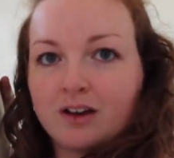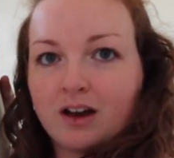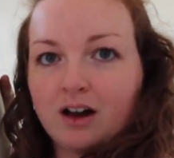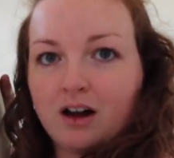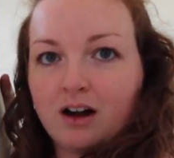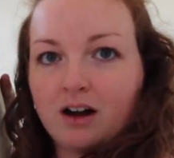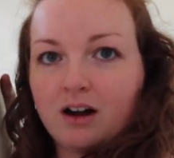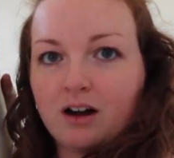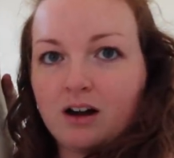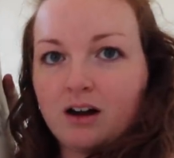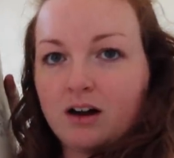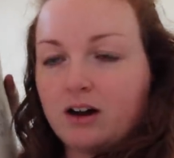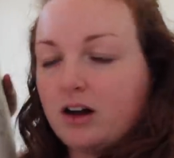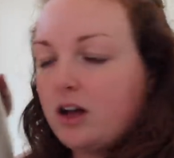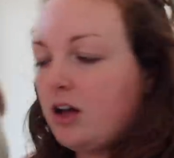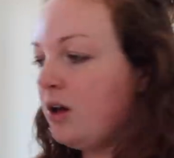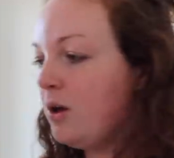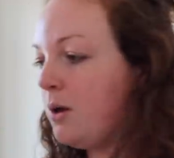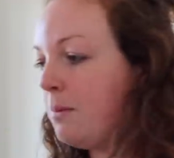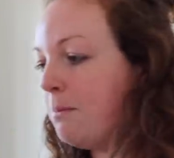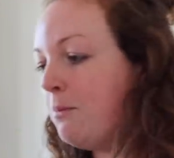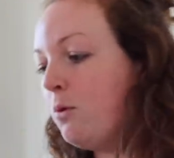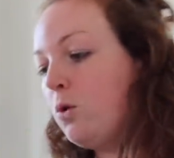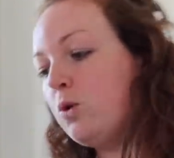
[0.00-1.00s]
are
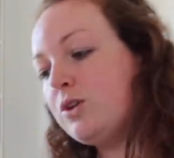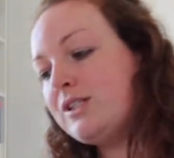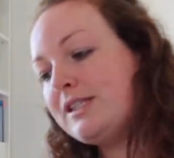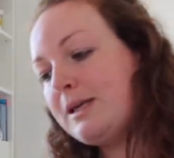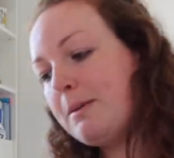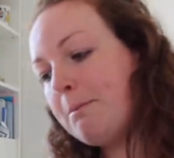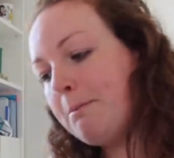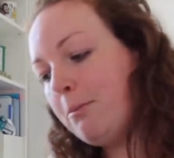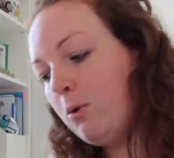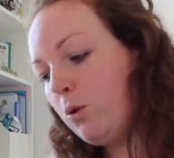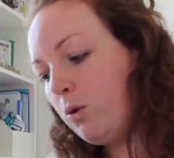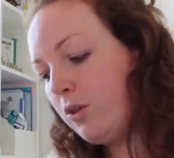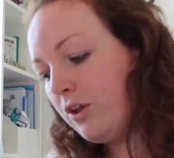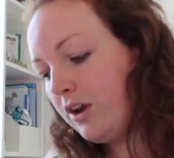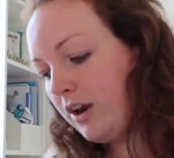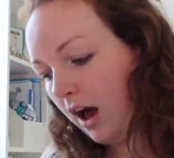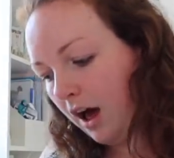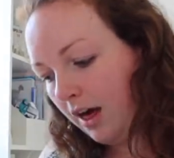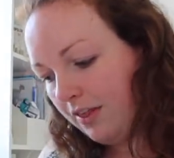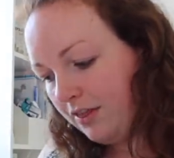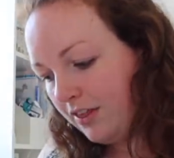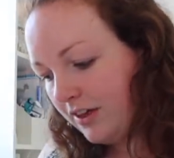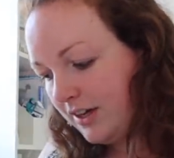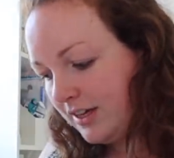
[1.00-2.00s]
more simple than
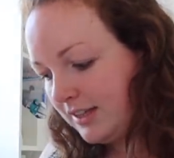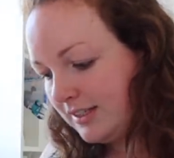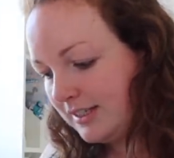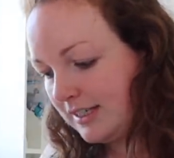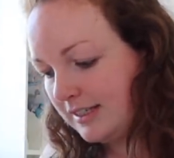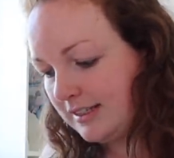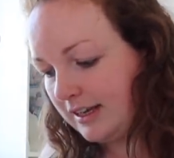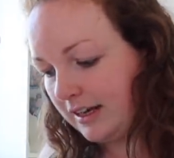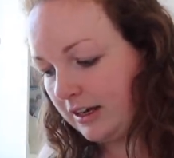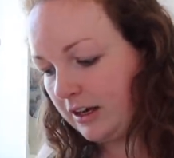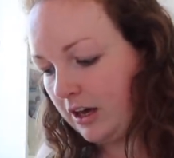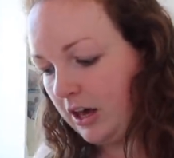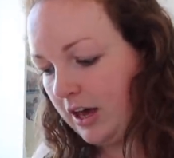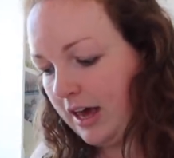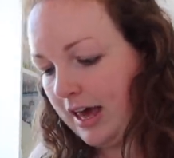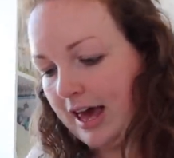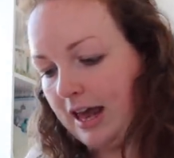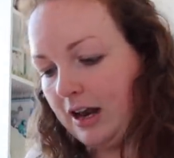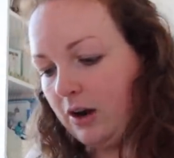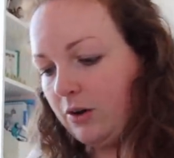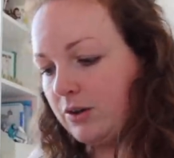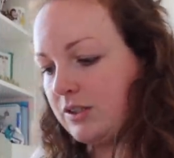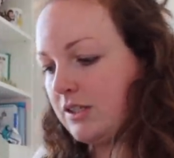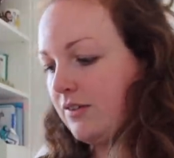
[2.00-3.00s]
others. There's like
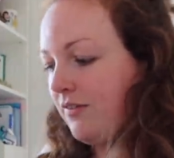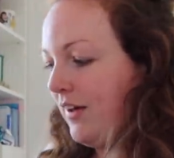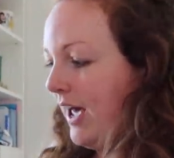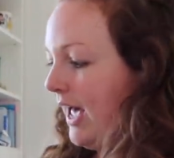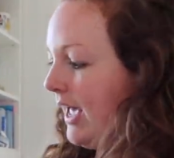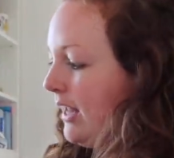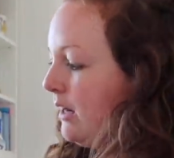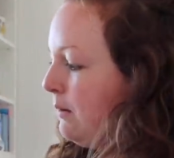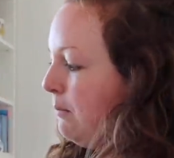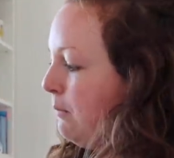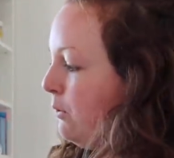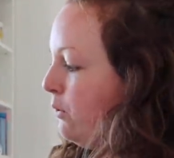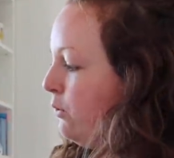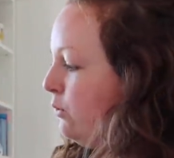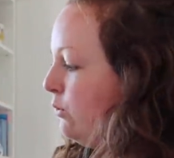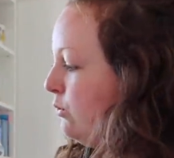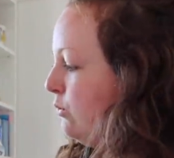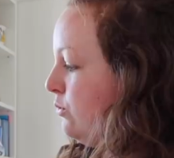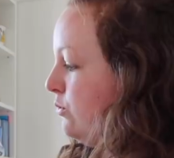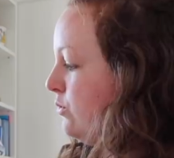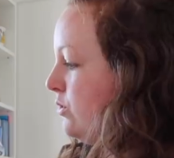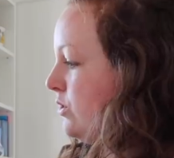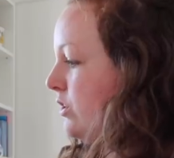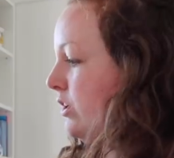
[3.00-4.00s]
lots of
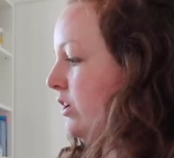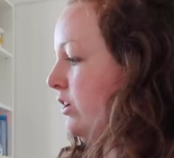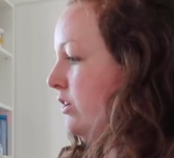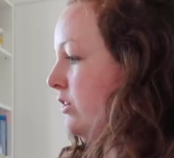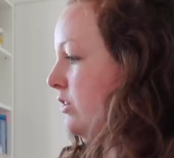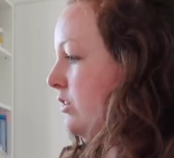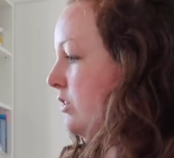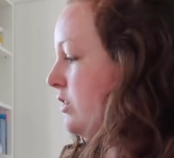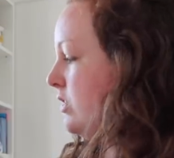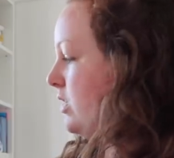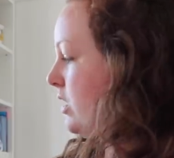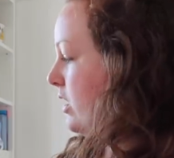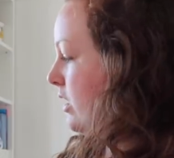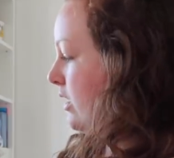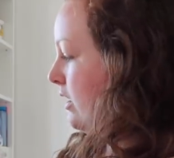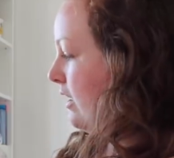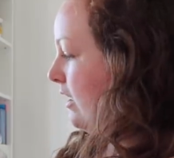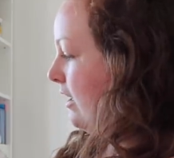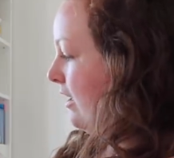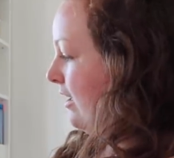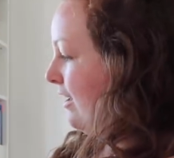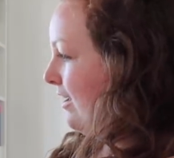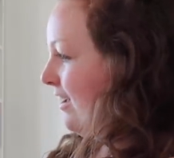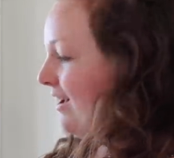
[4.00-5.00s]
animals, and
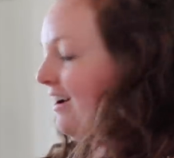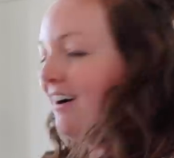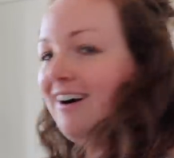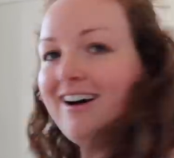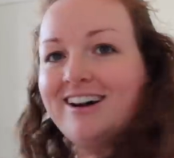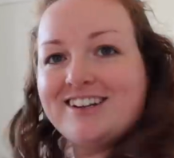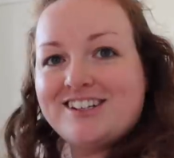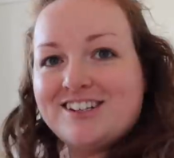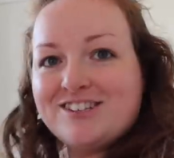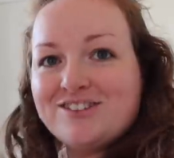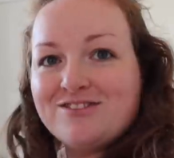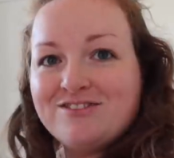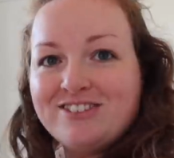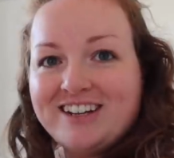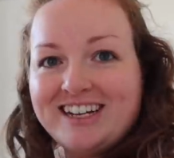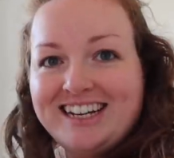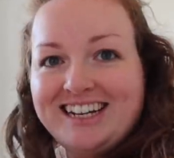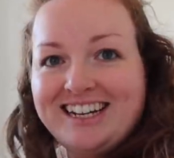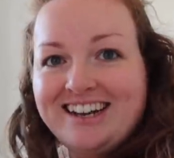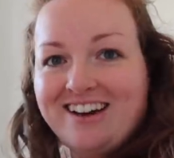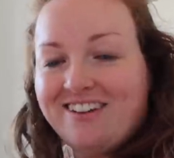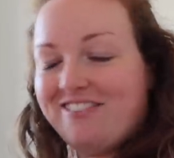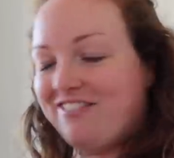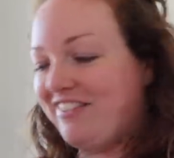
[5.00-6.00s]
I just
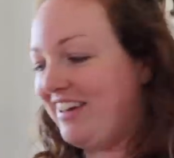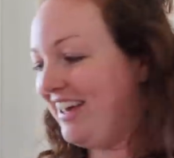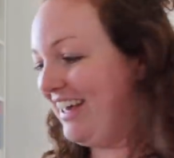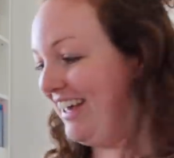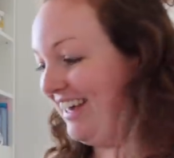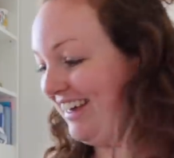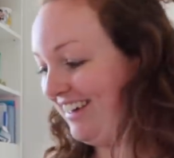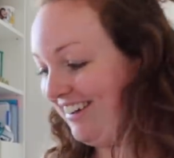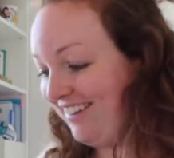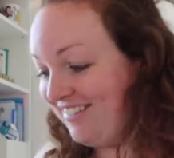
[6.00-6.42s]
really love it.